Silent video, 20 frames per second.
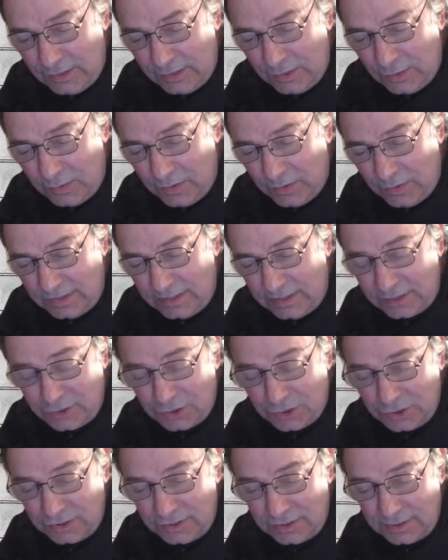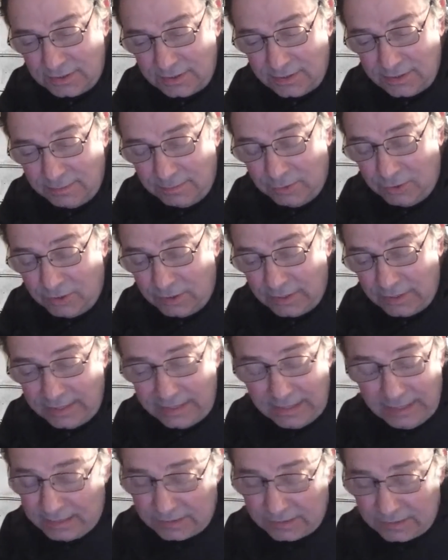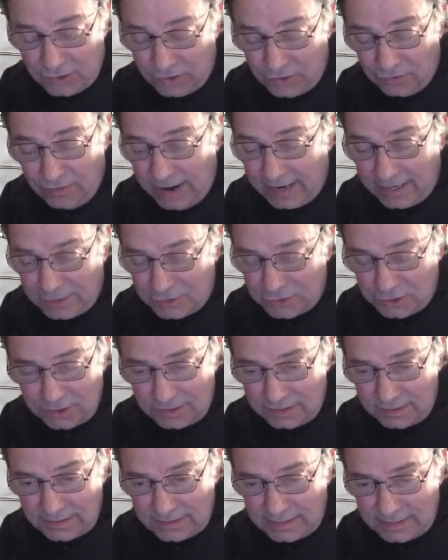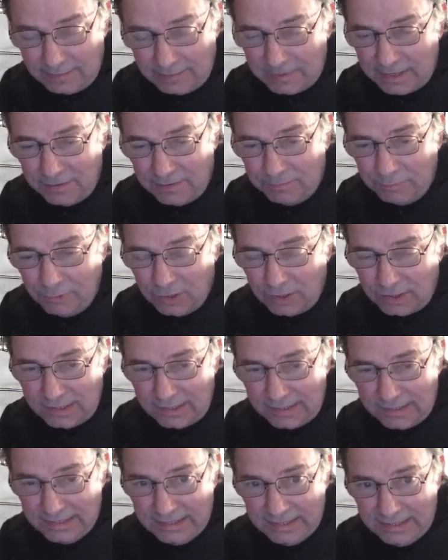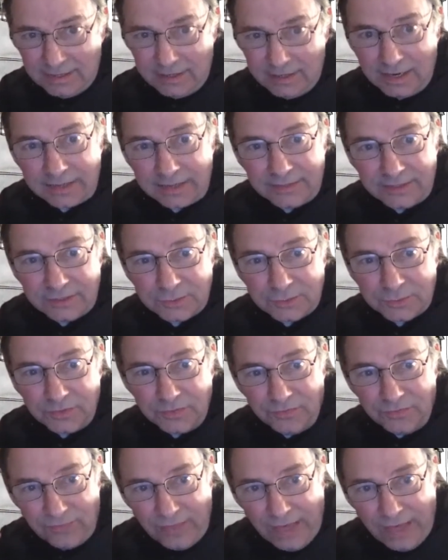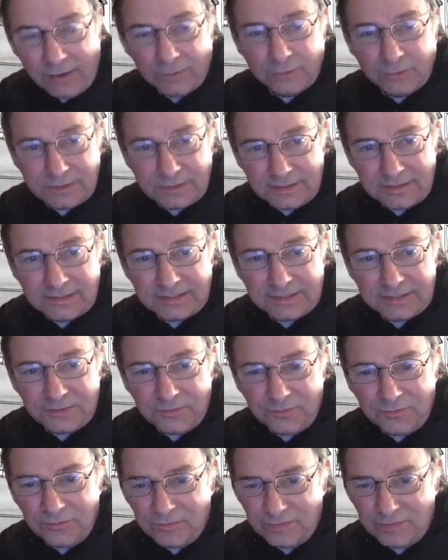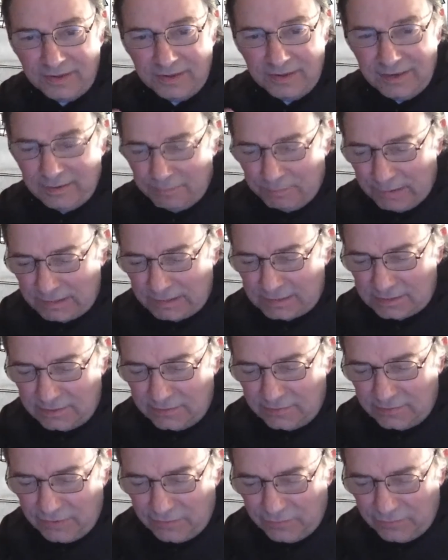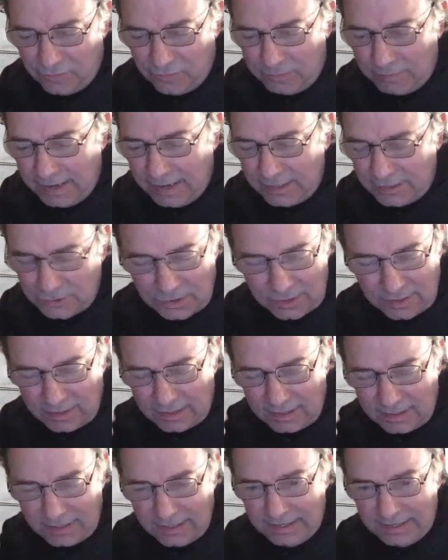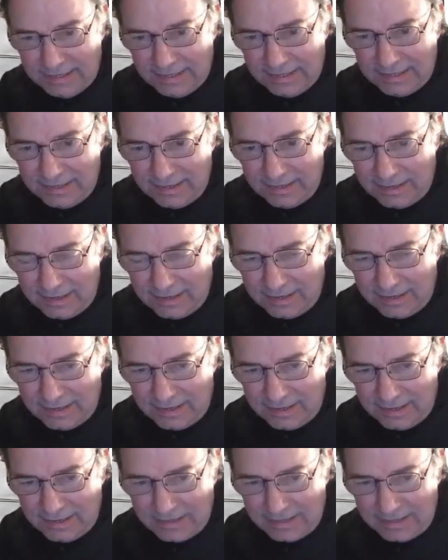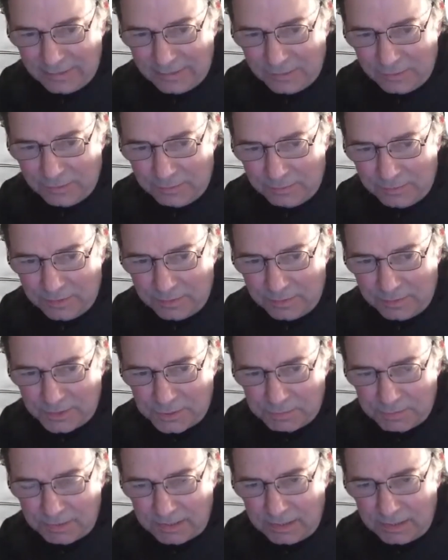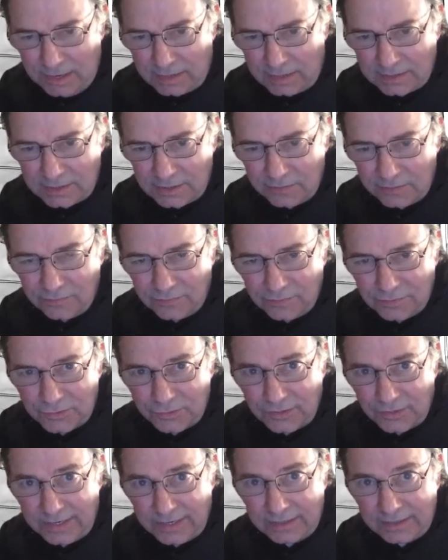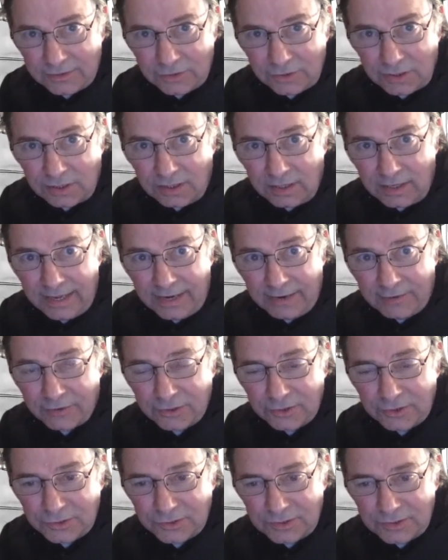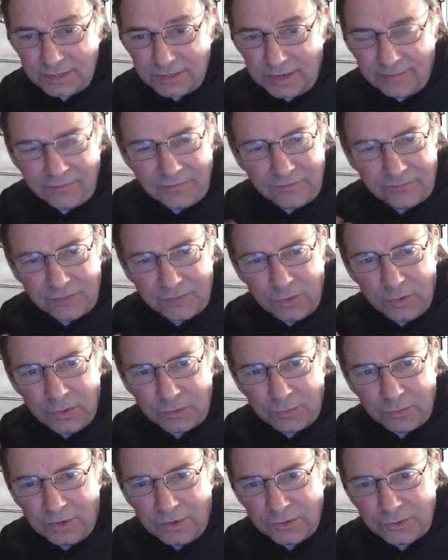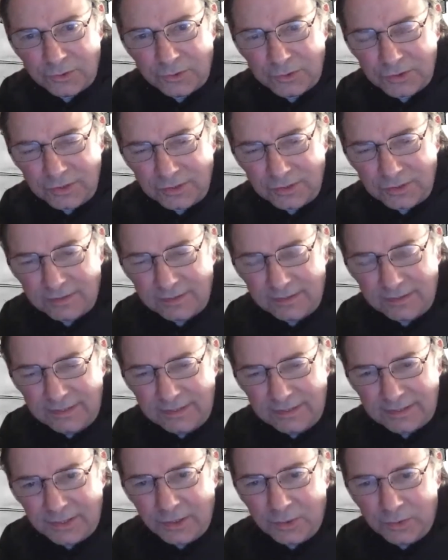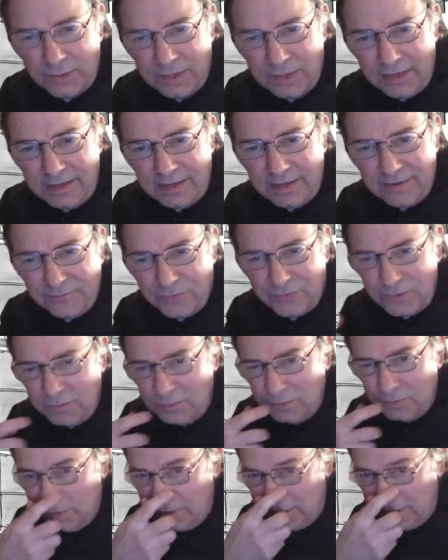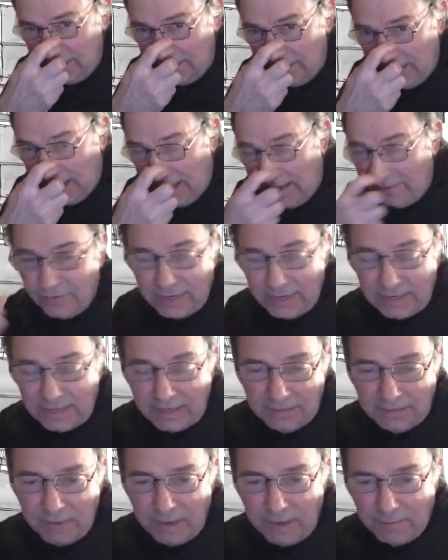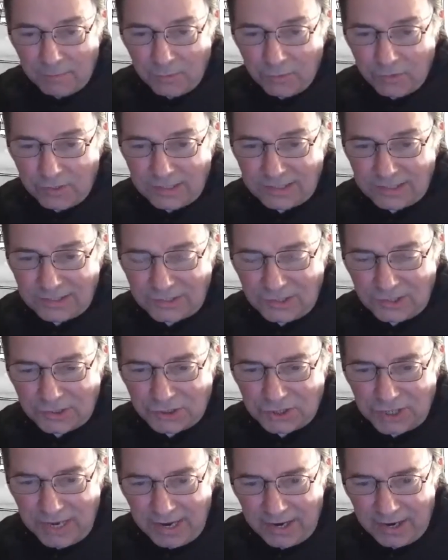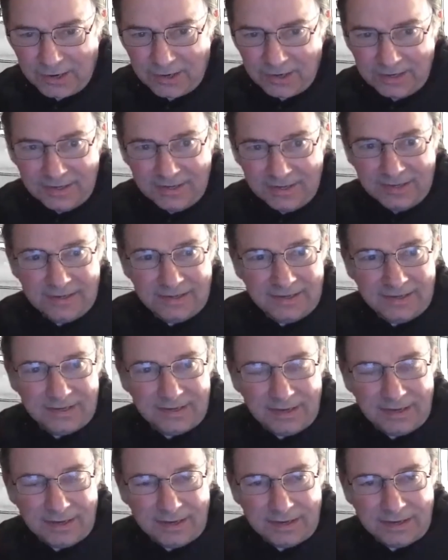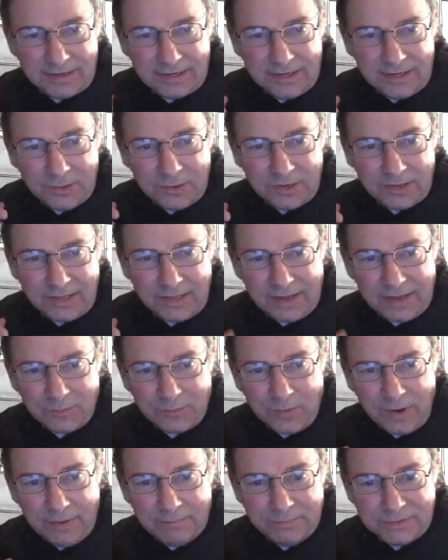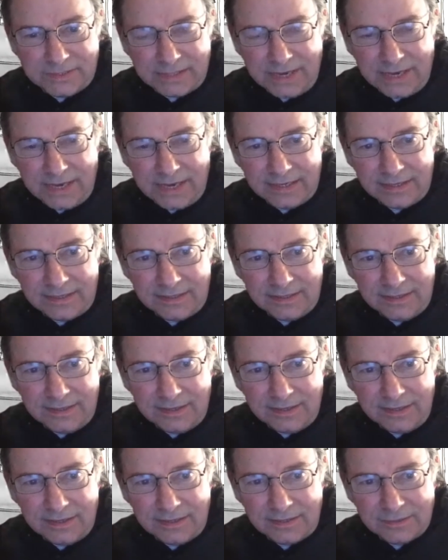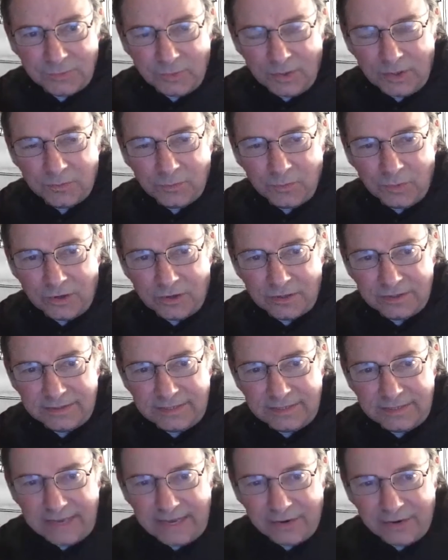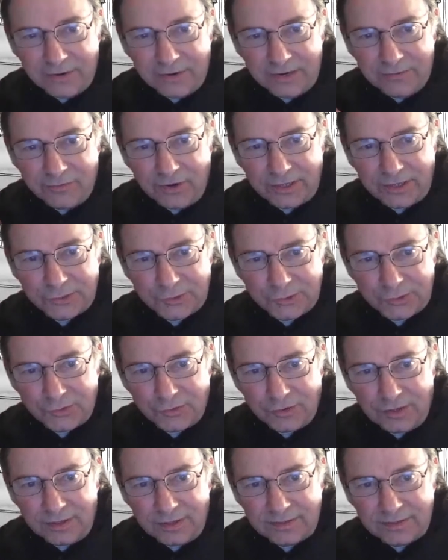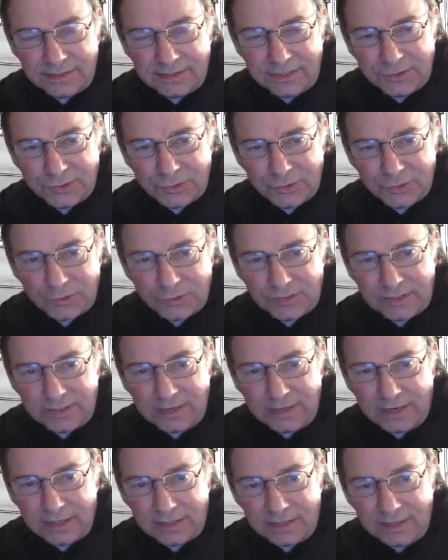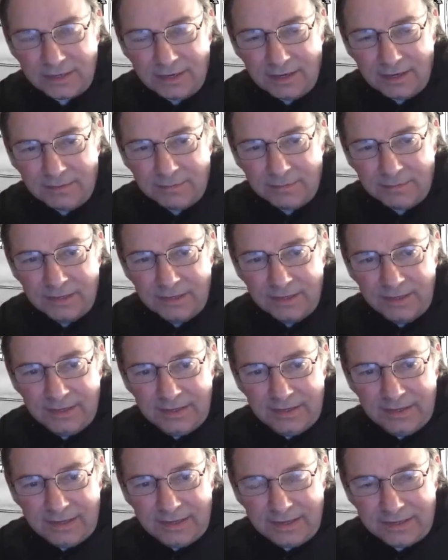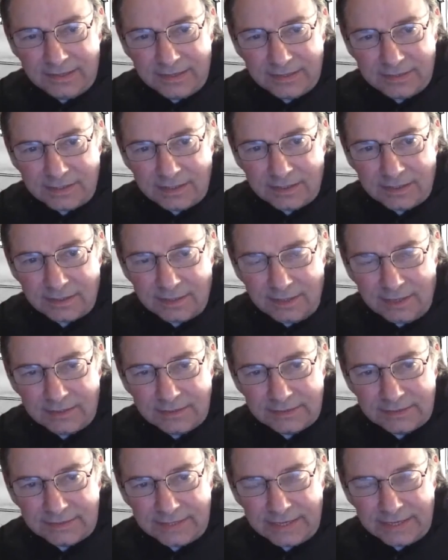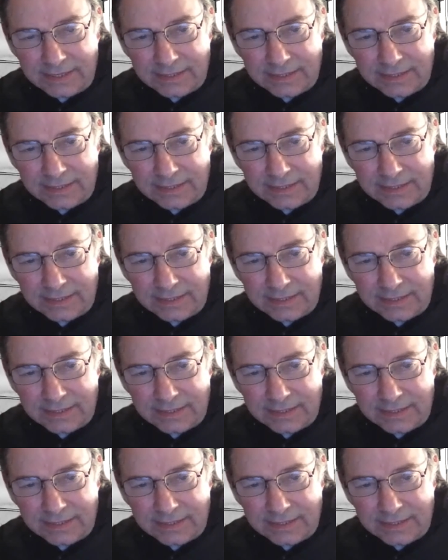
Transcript: additions to the book and corrections. I mean, a book like this with thousands of bits of information, there must be lots of strange little errors. I've caught one or two. So if you have any memories to share, go to that website. It's one word, dairyrestauranthistory.com, and there's a contact